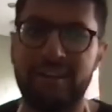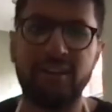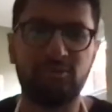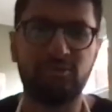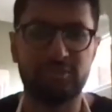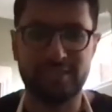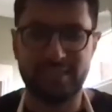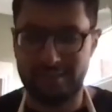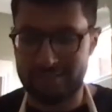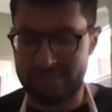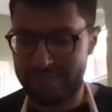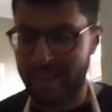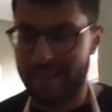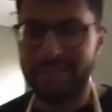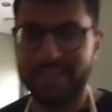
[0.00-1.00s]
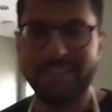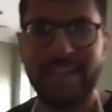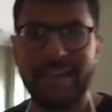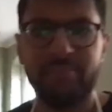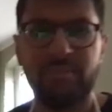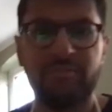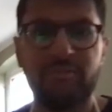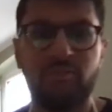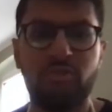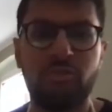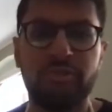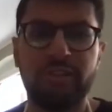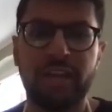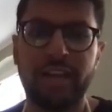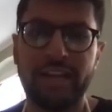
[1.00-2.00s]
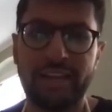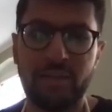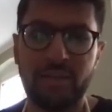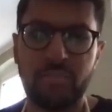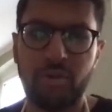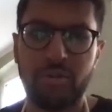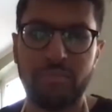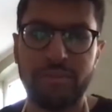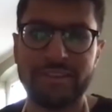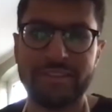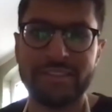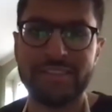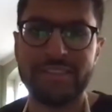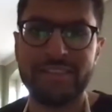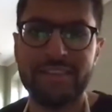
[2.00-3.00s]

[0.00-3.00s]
an ultrasound scan, the day before the clinic appointment,